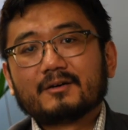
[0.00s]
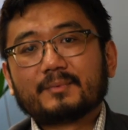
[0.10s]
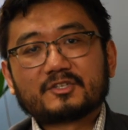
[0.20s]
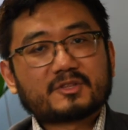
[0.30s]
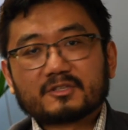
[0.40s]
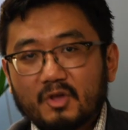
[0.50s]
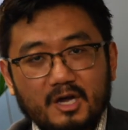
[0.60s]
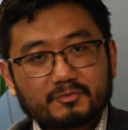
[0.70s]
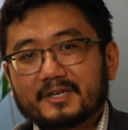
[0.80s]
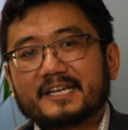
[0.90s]
which in the
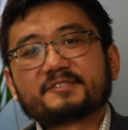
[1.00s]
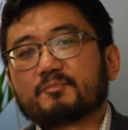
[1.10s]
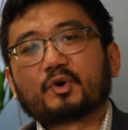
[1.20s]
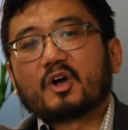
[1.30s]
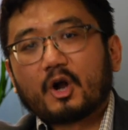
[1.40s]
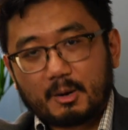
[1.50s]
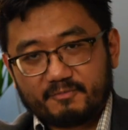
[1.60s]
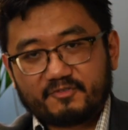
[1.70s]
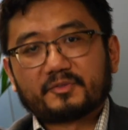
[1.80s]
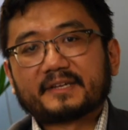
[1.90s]
long run is more
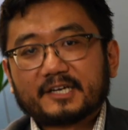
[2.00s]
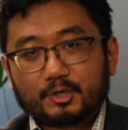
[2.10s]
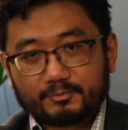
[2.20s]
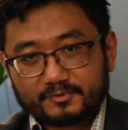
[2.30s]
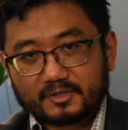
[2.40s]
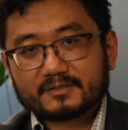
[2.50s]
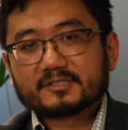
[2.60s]
harmful than helpful.